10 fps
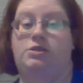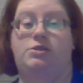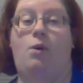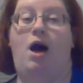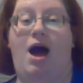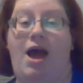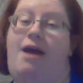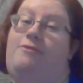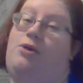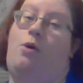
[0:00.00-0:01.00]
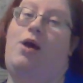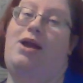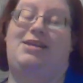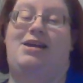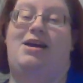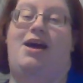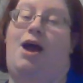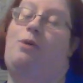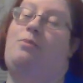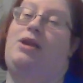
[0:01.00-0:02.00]
So I have no idea
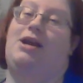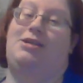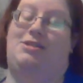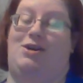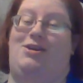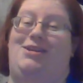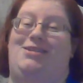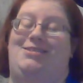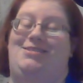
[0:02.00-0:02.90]
how many I started,